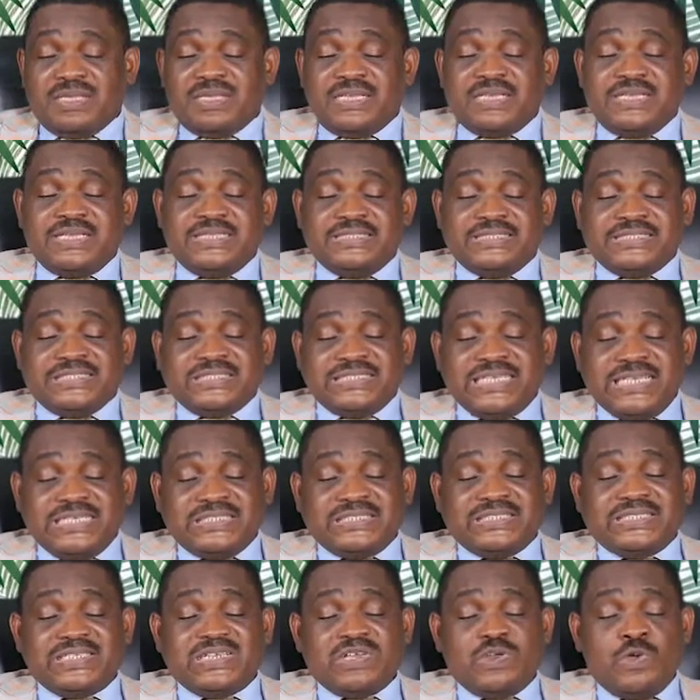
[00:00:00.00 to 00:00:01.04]
He seeks
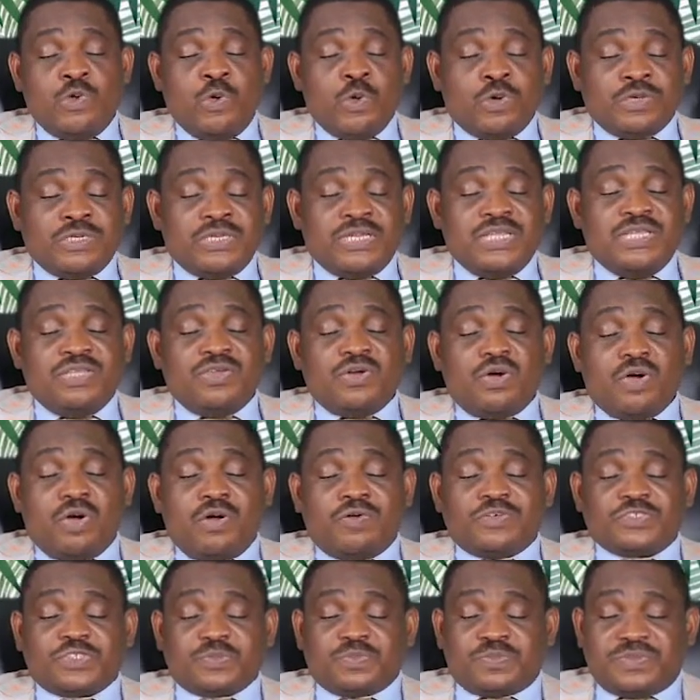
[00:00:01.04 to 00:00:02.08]
godly
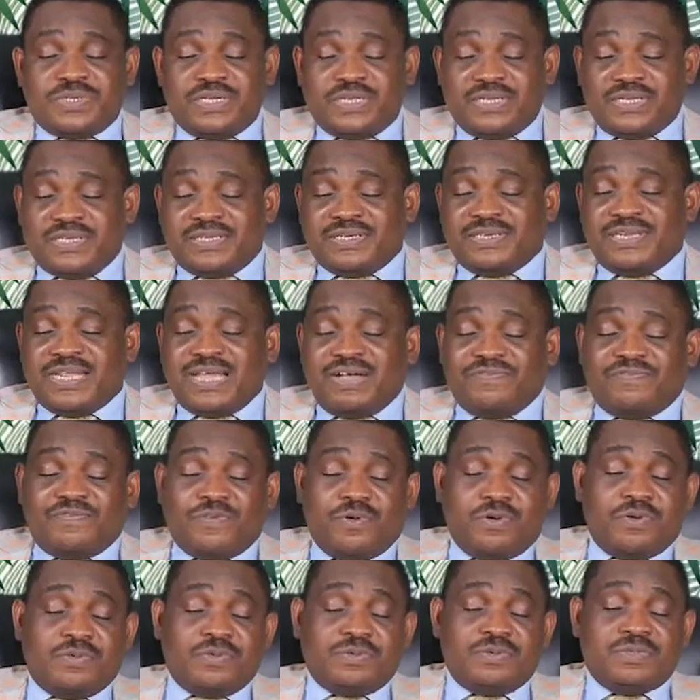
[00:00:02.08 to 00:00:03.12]
offspring.
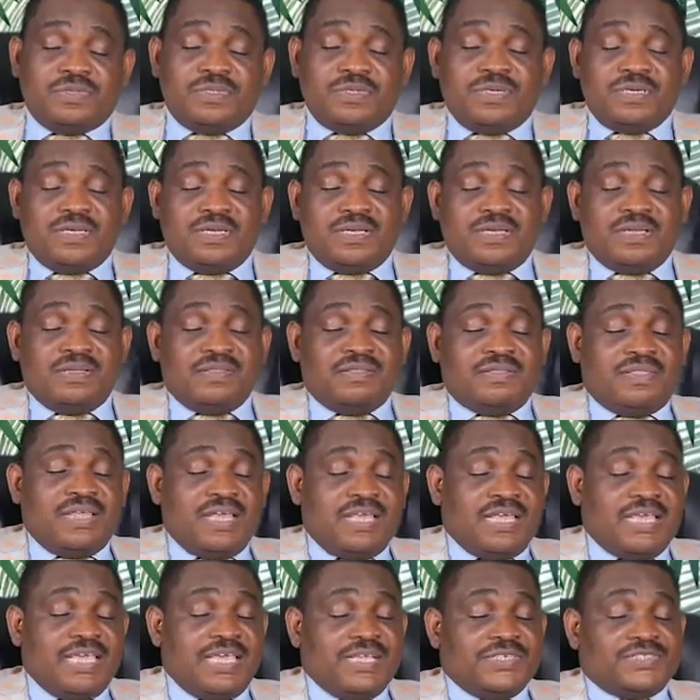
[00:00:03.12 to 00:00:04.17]
Therefore, take
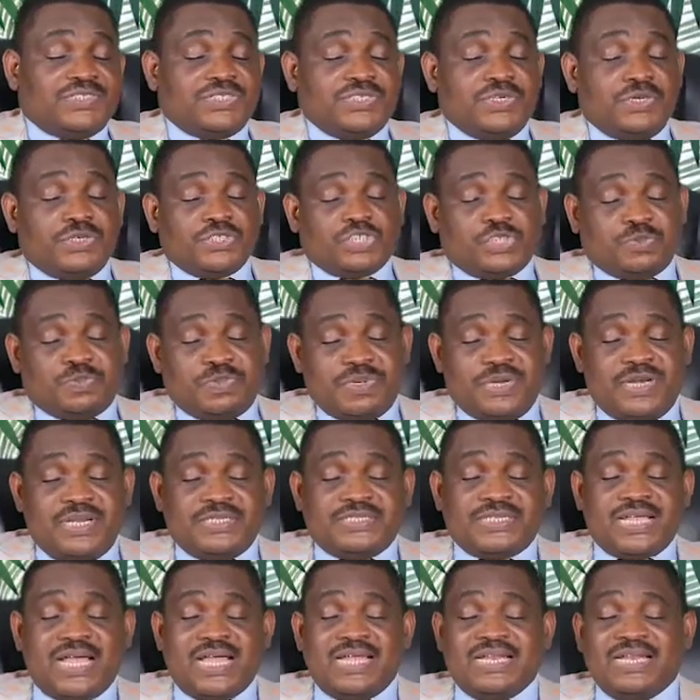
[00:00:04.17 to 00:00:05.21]
heed to your spirit,
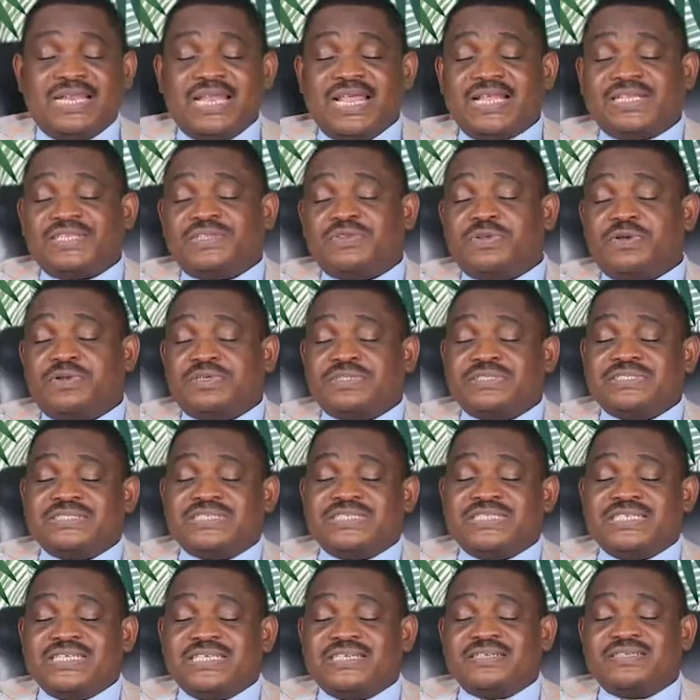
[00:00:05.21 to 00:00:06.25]
and let none
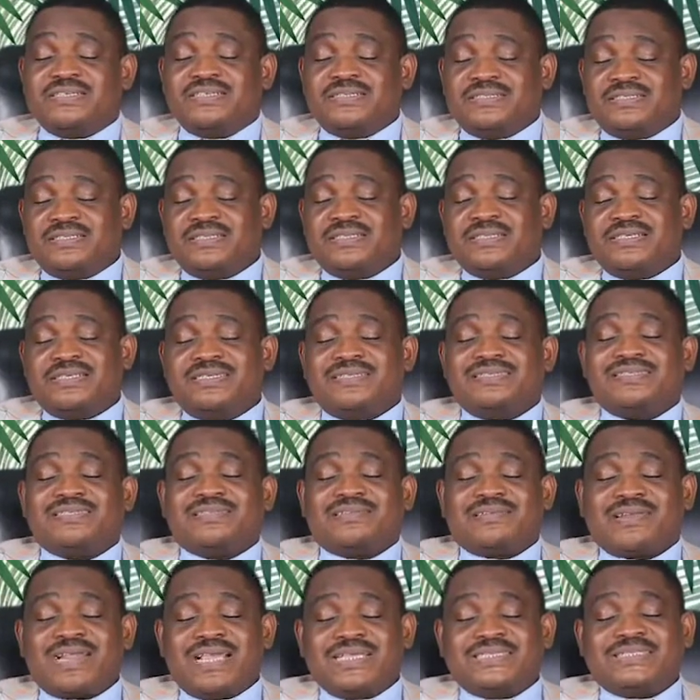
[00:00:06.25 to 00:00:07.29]
deal
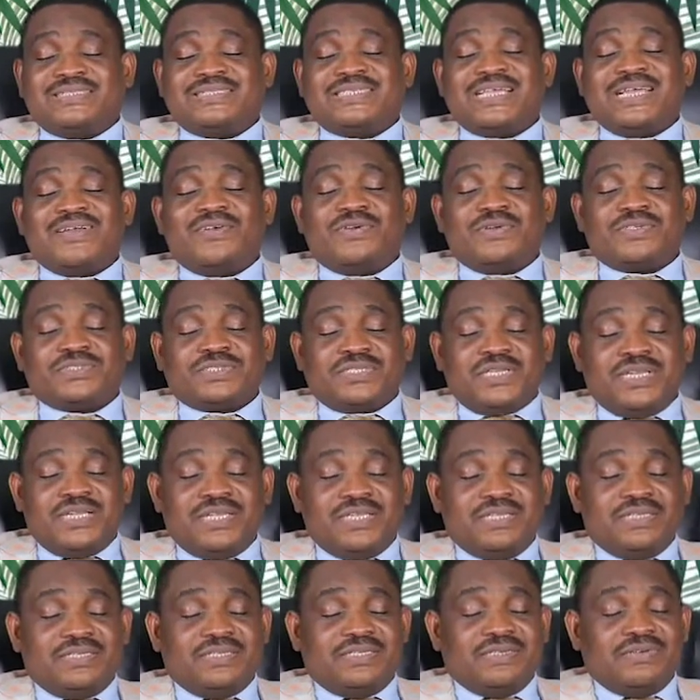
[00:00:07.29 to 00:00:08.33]

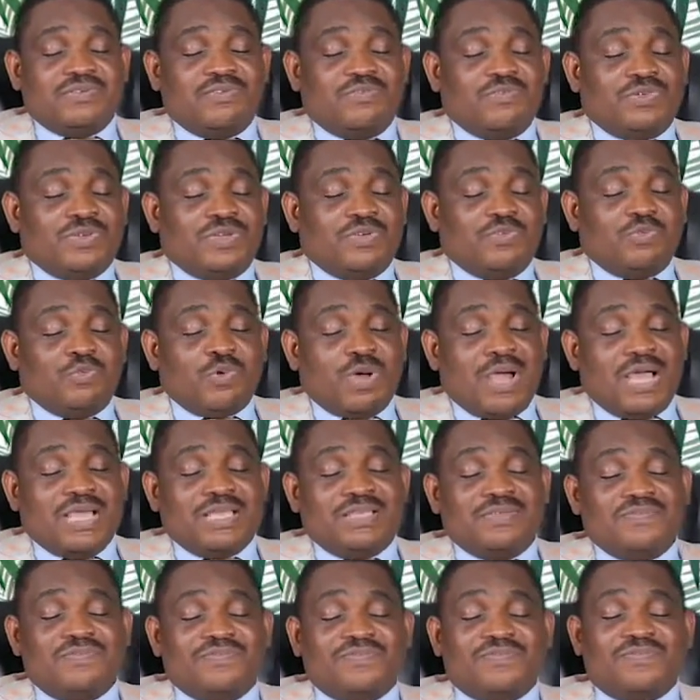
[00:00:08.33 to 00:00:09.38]
treacherously with the
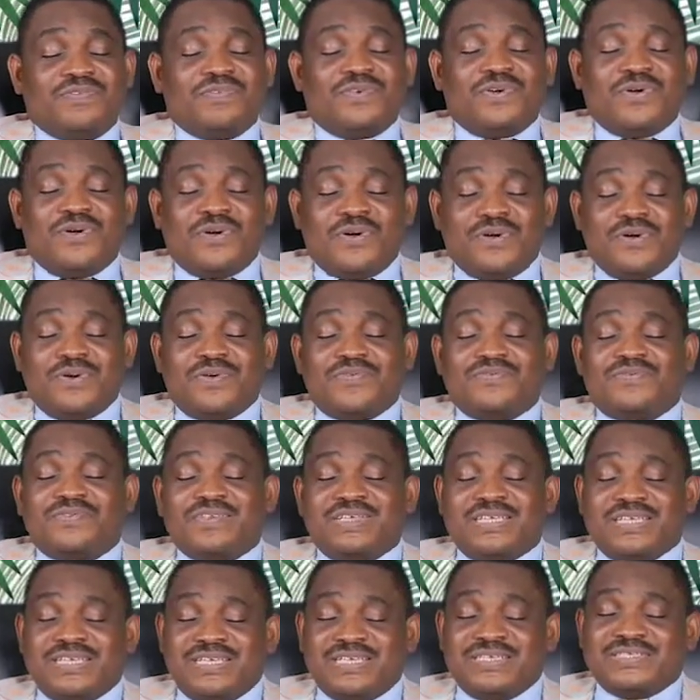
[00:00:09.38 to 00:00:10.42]
wife of
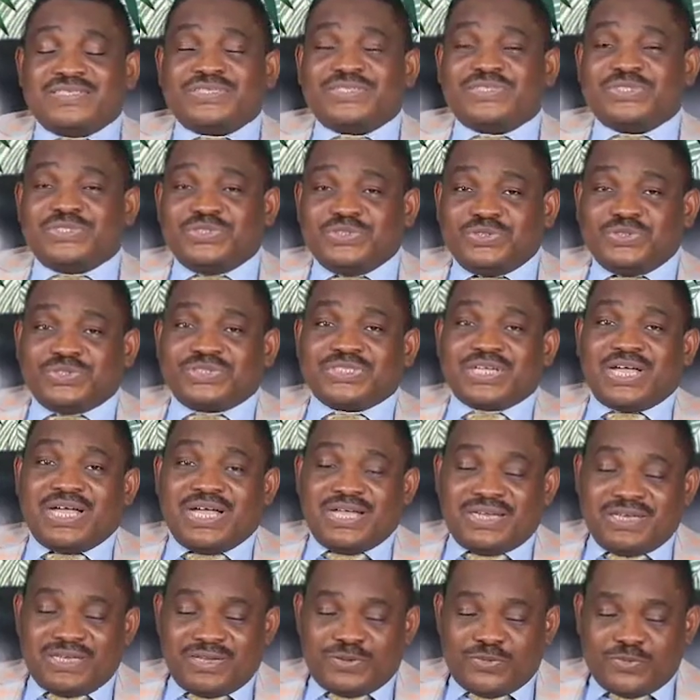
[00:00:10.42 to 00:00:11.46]
his youth.
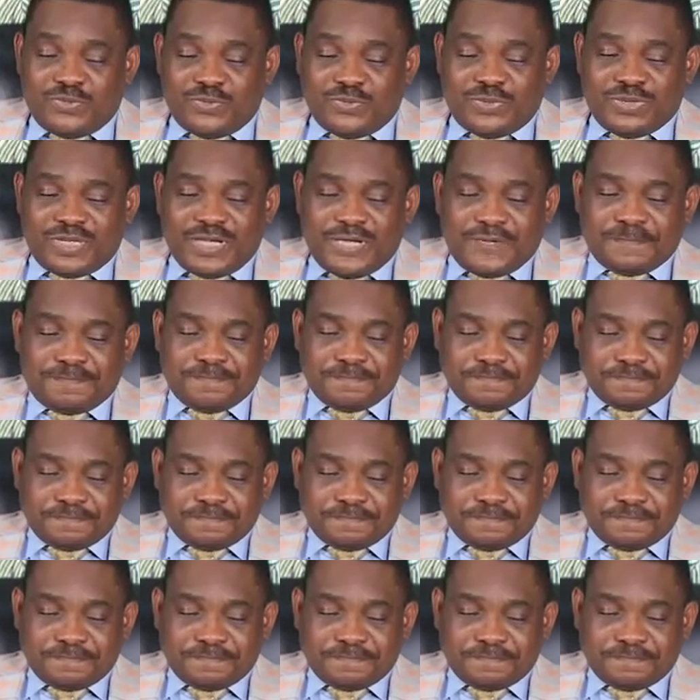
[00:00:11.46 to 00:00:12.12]
Hallelujah.